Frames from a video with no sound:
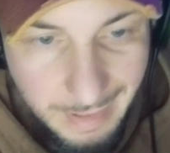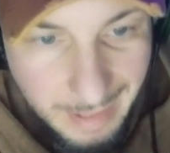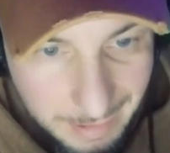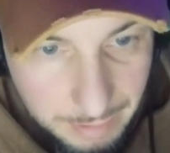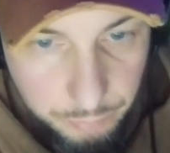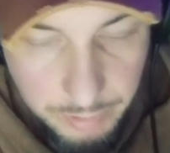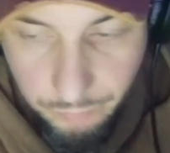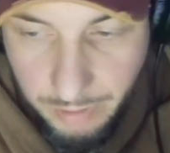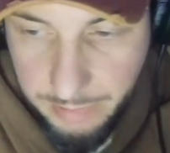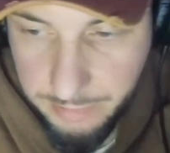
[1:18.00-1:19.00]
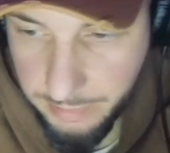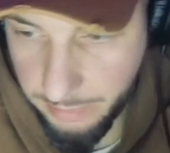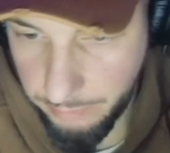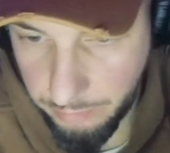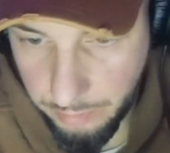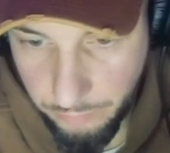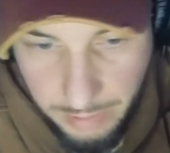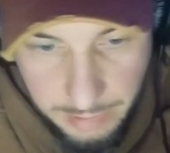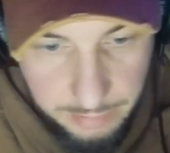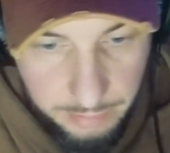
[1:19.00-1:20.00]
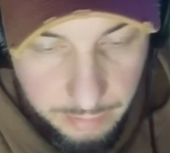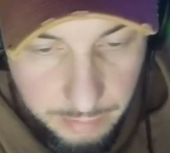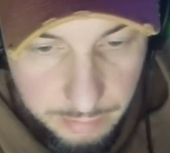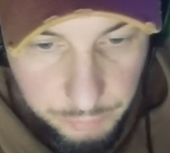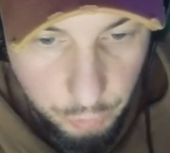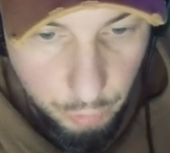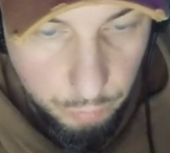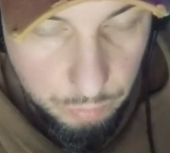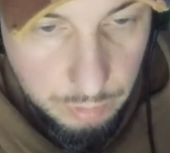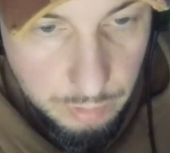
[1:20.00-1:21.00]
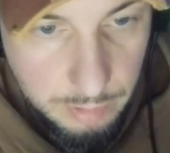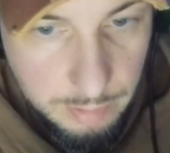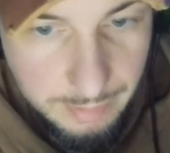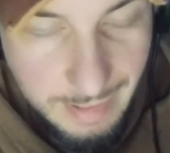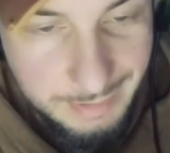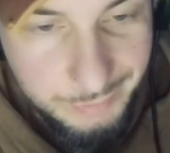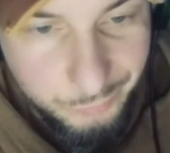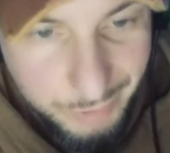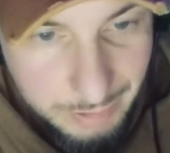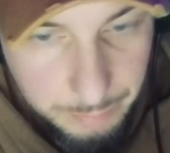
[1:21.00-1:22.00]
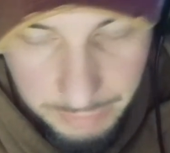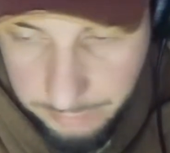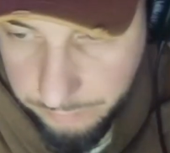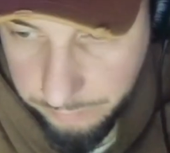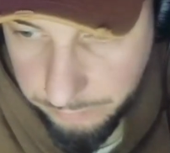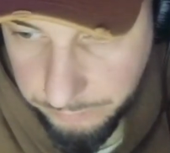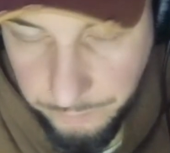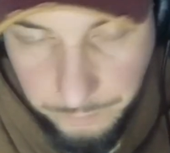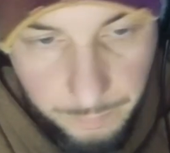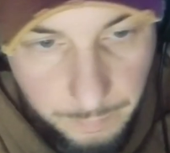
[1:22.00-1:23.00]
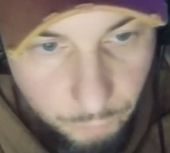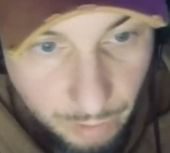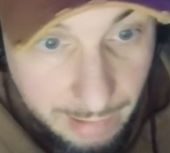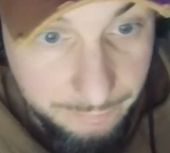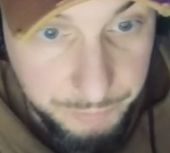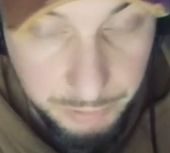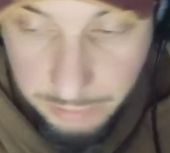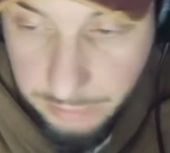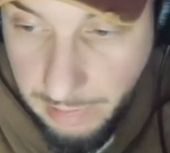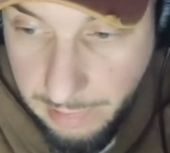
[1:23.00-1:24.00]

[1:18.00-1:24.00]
angry right now, right? So Lex Fridman, after